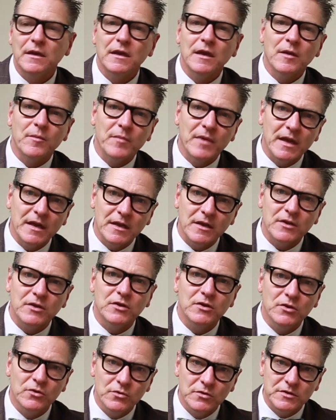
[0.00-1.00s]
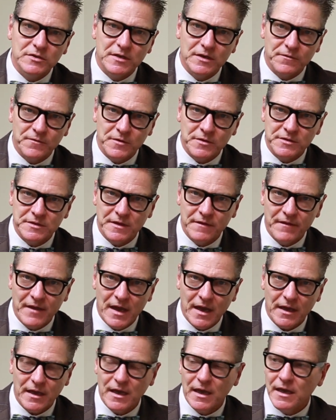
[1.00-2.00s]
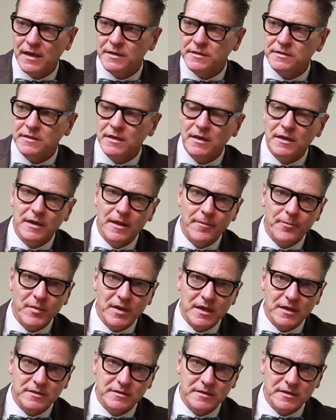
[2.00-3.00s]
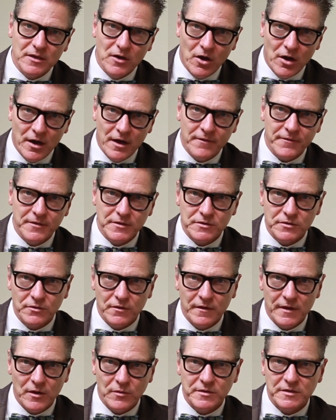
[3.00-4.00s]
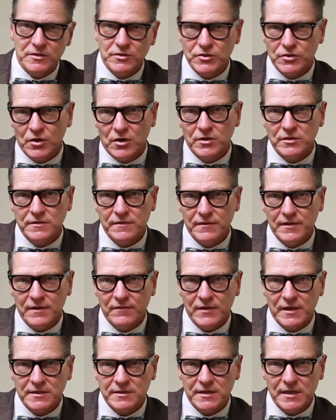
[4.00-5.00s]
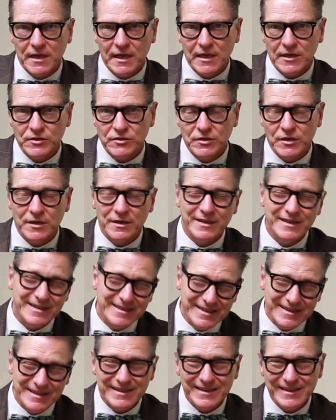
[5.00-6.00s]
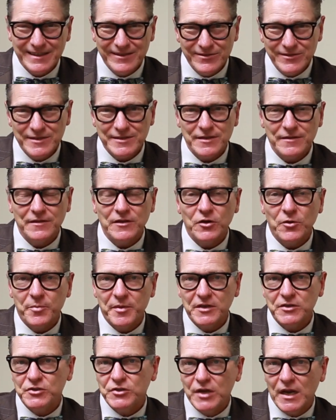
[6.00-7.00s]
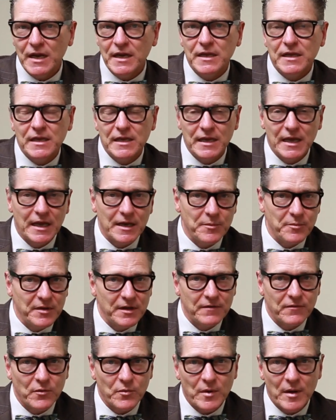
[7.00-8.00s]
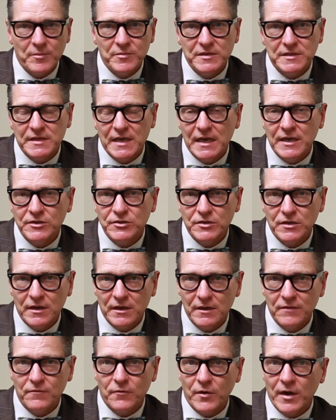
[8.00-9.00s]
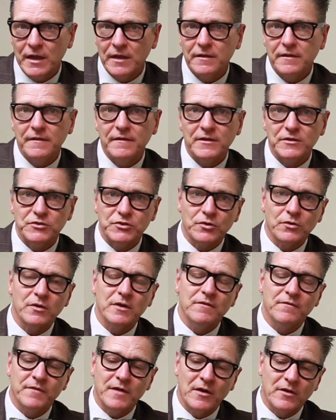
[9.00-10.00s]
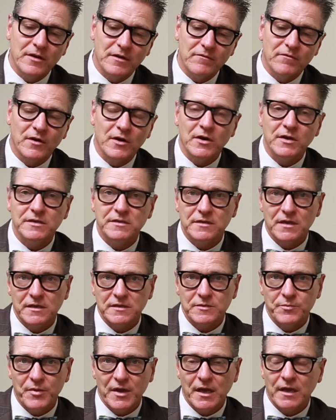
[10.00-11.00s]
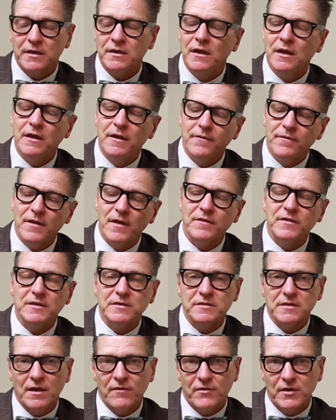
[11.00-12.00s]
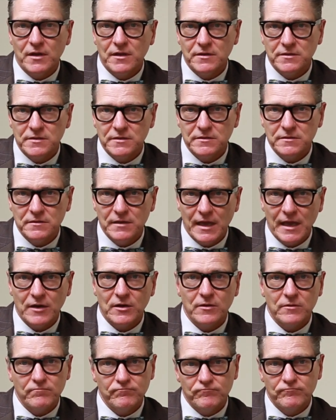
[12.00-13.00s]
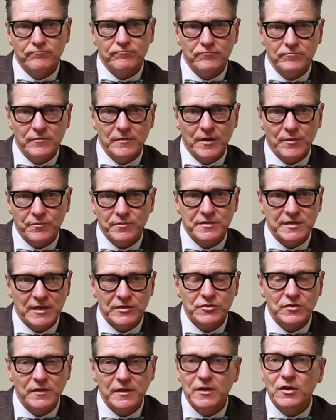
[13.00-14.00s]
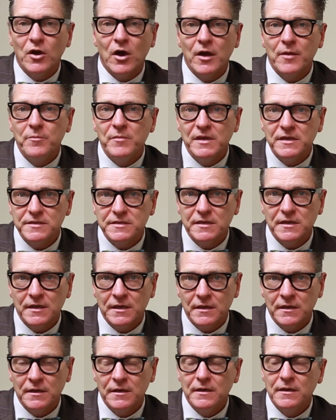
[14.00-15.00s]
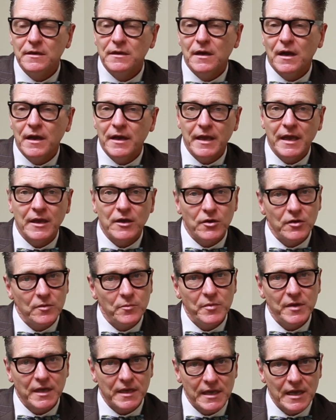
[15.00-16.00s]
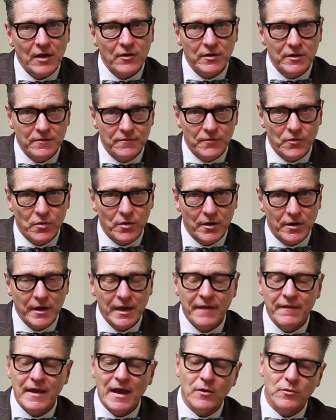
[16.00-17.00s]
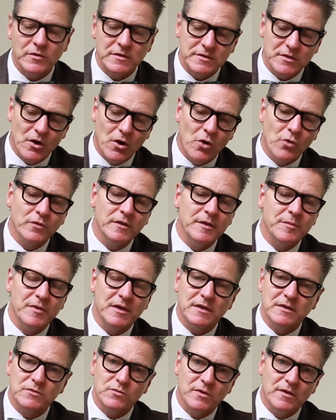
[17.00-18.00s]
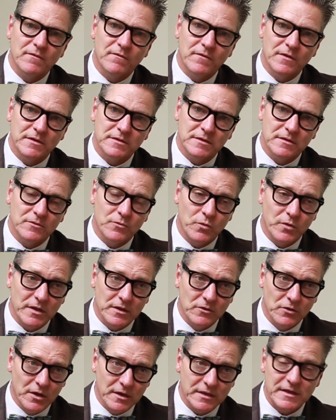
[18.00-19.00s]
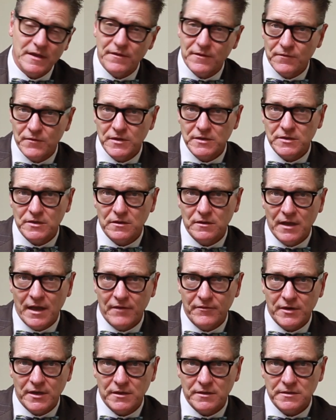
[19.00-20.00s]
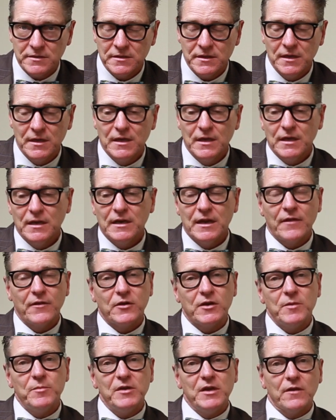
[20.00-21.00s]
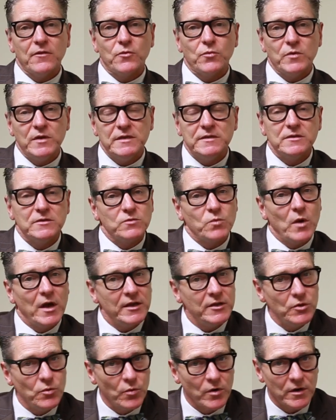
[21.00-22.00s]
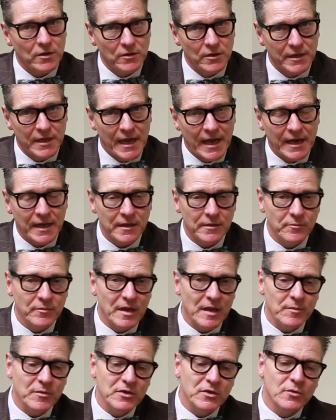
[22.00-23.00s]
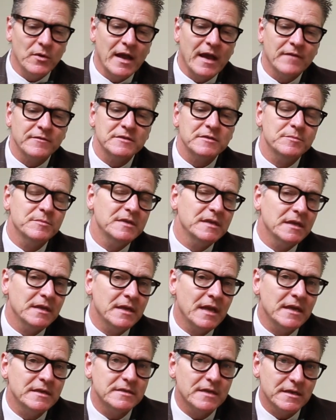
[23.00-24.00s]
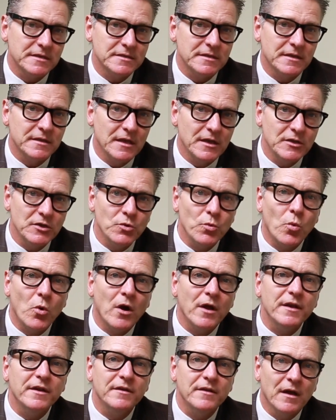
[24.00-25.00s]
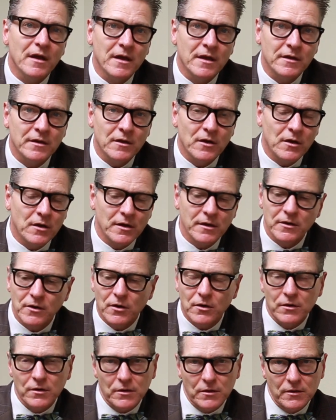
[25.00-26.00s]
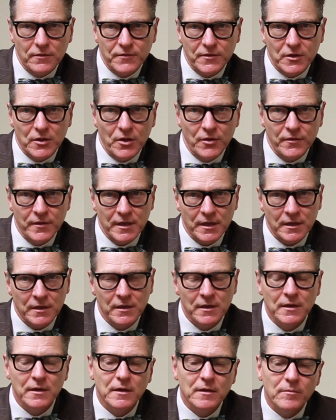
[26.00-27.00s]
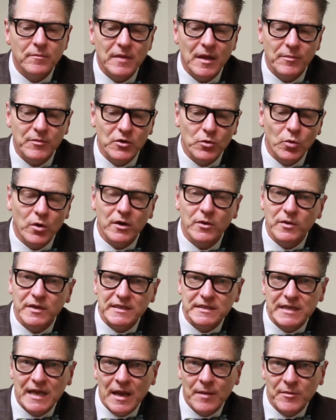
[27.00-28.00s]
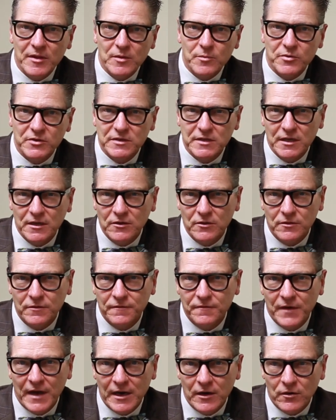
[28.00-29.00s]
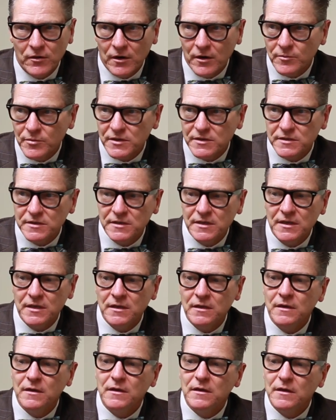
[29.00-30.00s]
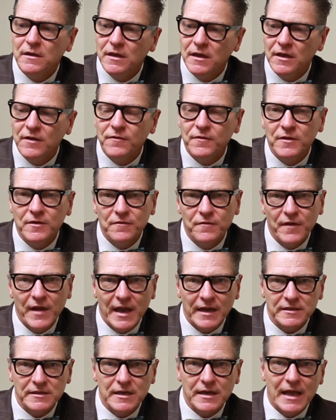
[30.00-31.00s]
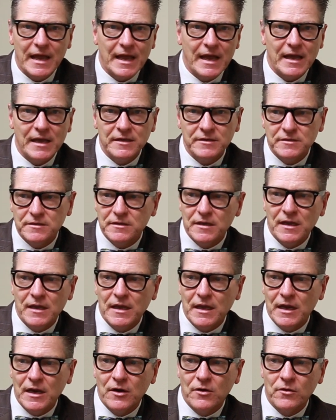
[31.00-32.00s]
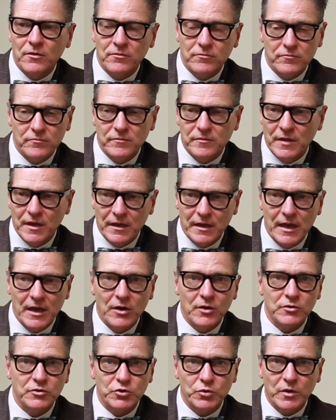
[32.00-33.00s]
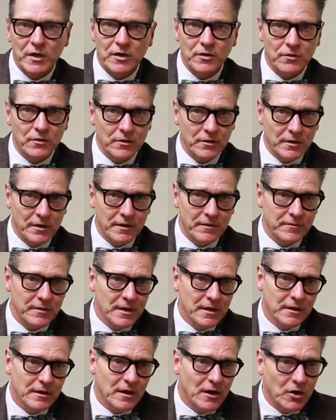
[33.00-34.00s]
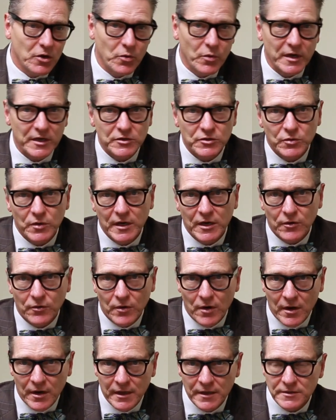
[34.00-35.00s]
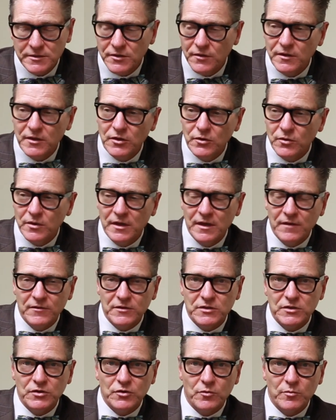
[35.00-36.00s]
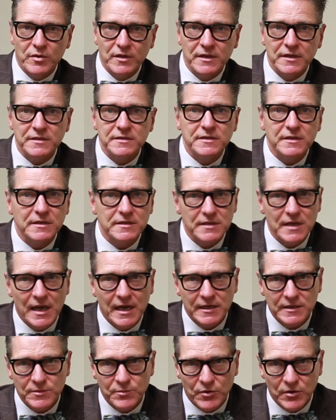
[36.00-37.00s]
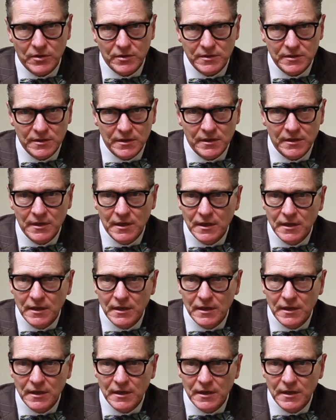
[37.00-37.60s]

It made a huge difference in that case because the officer that was in charge of the investigation, it was a little bit shady. He had a bit of a reputation, and frankly, the jury found it very suspect that this evidence had essentially gone missing and couldn't be accounted for. And that was only because we looked at the physical evidence. Now, there could be other reasons why you want to look at it. Maybe you have some DNA testing that you want done on an article of clothing. Maybe you want to examine the particular firearm to see if, in fact, it has a hair trigger or a quick trigger on it so that you can give it to your ballistics expert to